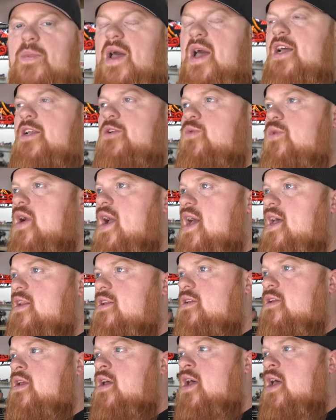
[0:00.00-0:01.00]
packs. We're
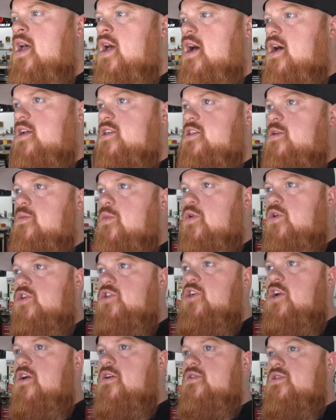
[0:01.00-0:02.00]
adding some more
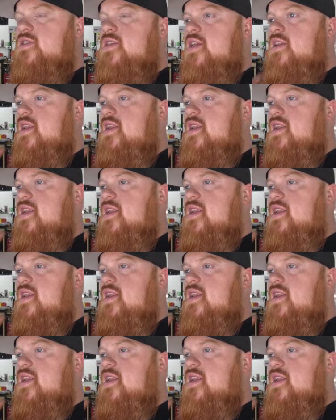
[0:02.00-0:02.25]
shirts